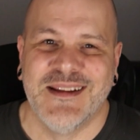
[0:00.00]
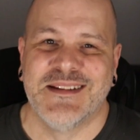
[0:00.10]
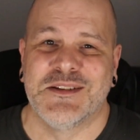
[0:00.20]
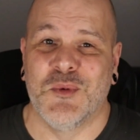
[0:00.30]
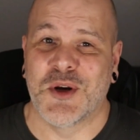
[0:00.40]

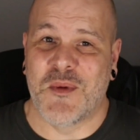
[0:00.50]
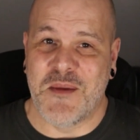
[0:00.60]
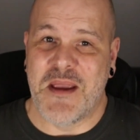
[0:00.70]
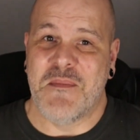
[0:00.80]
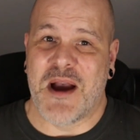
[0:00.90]
So what do we
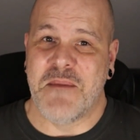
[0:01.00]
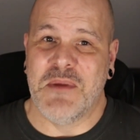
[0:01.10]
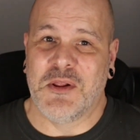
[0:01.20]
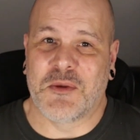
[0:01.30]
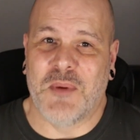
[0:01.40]
mean by
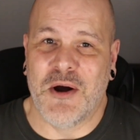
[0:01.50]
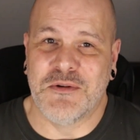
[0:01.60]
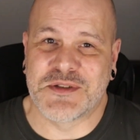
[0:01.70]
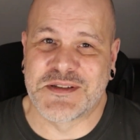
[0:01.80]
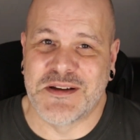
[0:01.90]
milk
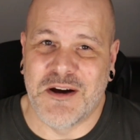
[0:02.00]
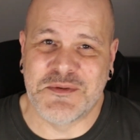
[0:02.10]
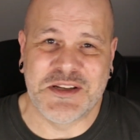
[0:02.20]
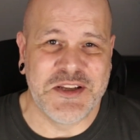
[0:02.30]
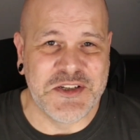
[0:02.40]
posts?
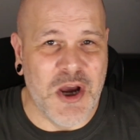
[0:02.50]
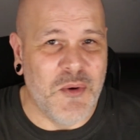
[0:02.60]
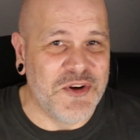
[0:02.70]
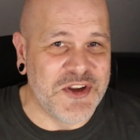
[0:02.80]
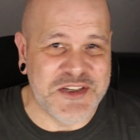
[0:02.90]
Obviously, there's
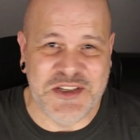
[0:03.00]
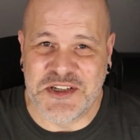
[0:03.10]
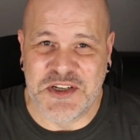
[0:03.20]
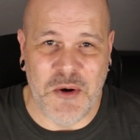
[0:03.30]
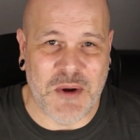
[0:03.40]
no udders,
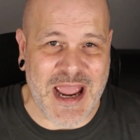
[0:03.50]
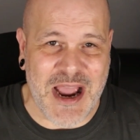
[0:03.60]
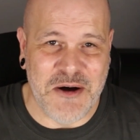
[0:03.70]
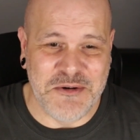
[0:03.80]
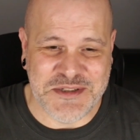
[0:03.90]
there's no
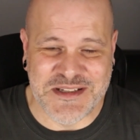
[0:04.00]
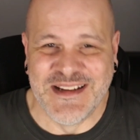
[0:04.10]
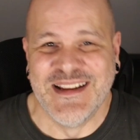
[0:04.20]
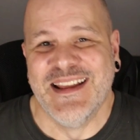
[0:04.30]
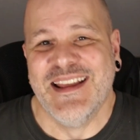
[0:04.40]
cows.
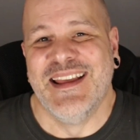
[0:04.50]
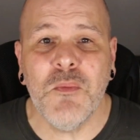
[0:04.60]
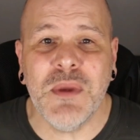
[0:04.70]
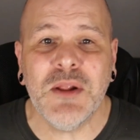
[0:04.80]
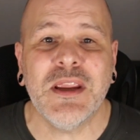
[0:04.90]

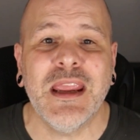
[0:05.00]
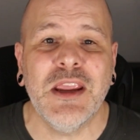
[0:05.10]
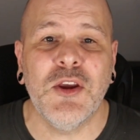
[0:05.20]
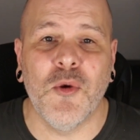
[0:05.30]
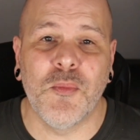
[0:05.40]

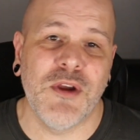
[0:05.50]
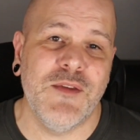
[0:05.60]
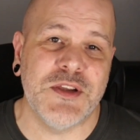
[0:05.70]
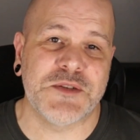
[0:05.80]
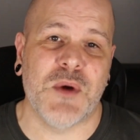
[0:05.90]
Milking your
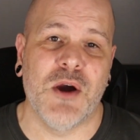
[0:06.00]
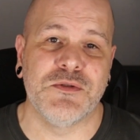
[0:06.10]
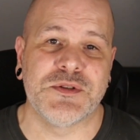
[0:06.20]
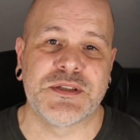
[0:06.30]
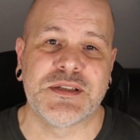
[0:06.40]
previous
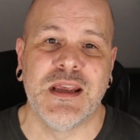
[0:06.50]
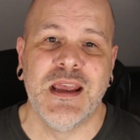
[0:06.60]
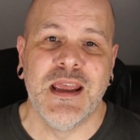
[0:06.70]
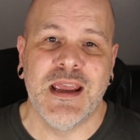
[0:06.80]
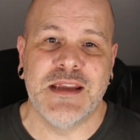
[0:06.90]
posts
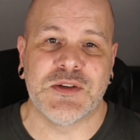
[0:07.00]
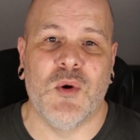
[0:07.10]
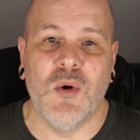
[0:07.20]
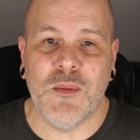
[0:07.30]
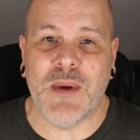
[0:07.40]
is
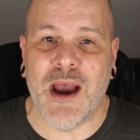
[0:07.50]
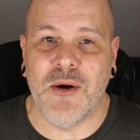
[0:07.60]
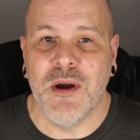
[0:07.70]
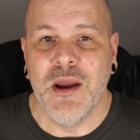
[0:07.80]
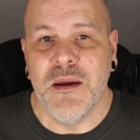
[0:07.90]
all
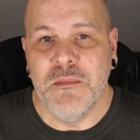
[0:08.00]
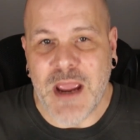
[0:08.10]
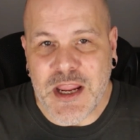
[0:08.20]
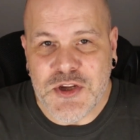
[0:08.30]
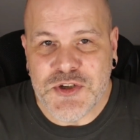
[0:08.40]
about
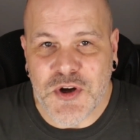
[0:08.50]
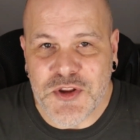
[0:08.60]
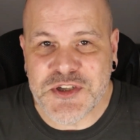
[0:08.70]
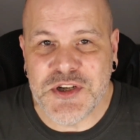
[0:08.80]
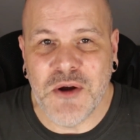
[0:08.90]
making sure
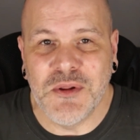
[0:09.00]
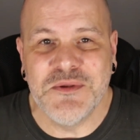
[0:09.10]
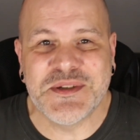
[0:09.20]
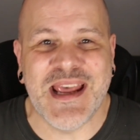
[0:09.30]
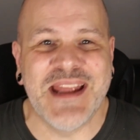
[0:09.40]
there's no
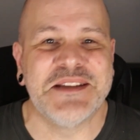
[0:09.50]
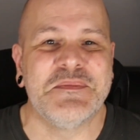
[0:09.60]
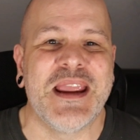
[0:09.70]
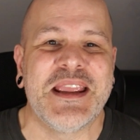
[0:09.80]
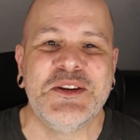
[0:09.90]
loose ends,
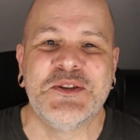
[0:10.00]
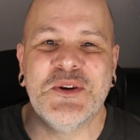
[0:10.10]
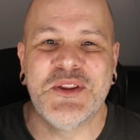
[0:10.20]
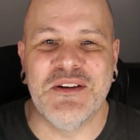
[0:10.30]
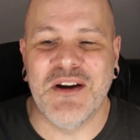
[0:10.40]
making
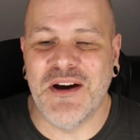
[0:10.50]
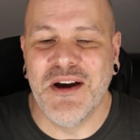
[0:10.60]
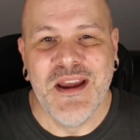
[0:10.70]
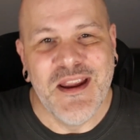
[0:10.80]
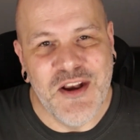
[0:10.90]
sure there
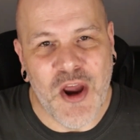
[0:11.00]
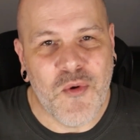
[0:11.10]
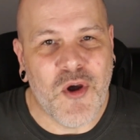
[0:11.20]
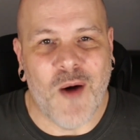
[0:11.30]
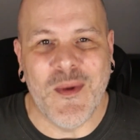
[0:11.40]
are no
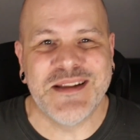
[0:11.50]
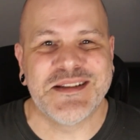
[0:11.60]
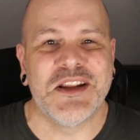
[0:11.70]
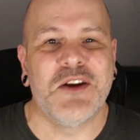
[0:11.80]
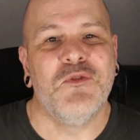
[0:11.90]

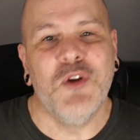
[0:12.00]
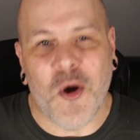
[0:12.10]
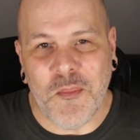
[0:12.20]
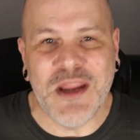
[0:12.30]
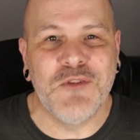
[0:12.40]
comments that have
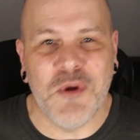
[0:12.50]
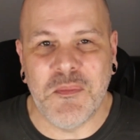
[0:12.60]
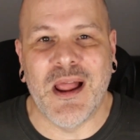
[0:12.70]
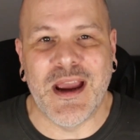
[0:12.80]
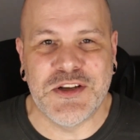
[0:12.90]
not been
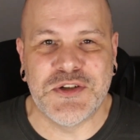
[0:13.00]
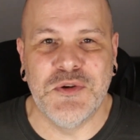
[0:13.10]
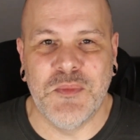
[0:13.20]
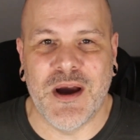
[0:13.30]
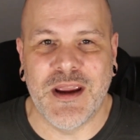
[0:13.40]
replied
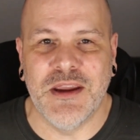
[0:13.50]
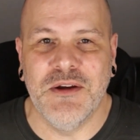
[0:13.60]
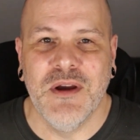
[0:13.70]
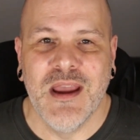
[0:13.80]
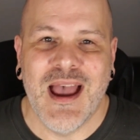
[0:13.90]
to by
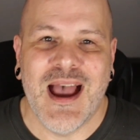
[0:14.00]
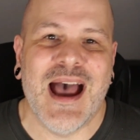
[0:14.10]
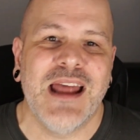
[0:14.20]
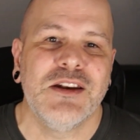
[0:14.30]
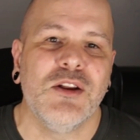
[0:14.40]
you,
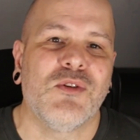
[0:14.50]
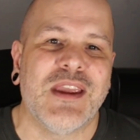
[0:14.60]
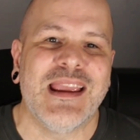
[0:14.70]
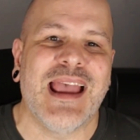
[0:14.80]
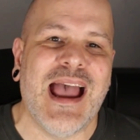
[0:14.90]
and
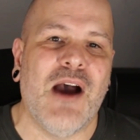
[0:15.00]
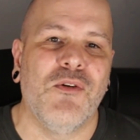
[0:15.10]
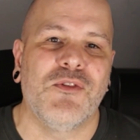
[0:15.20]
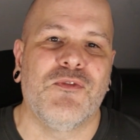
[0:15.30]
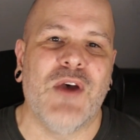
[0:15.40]
looking
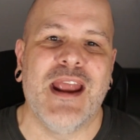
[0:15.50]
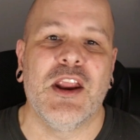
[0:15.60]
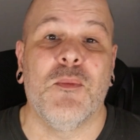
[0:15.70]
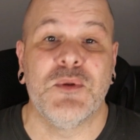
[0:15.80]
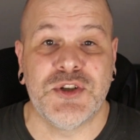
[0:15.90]
out for
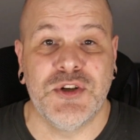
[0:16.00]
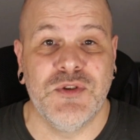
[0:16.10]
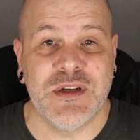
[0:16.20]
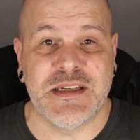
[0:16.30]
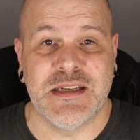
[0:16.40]
any
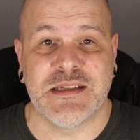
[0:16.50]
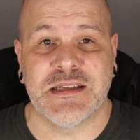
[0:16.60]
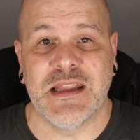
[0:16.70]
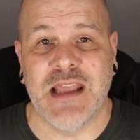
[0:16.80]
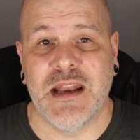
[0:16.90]
opportunities
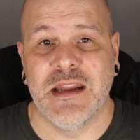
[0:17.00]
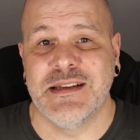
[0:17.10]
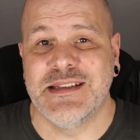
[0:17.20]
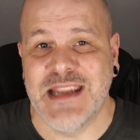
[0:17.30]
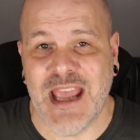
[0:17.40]
to then
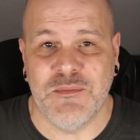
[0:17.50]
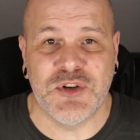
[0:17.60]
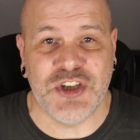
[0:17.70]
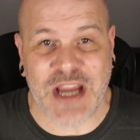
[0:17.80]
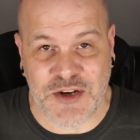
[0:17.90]
DM
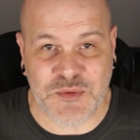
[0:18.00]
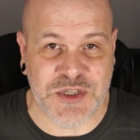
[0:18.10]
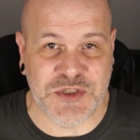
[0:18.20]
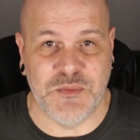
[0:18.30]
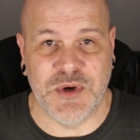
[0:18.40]
chat
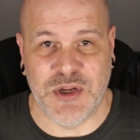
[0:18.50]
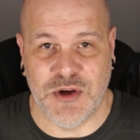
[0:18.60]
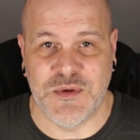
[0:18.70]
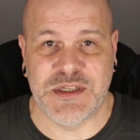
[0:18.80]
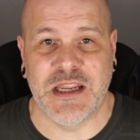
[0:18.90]
with somebody
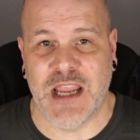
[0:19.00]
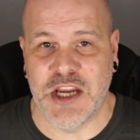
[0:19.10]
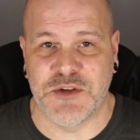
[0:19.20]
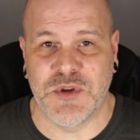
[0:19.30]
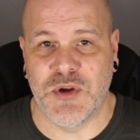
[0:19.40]
who is
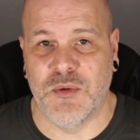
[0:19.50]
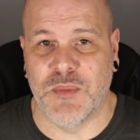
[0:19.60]
engaged with your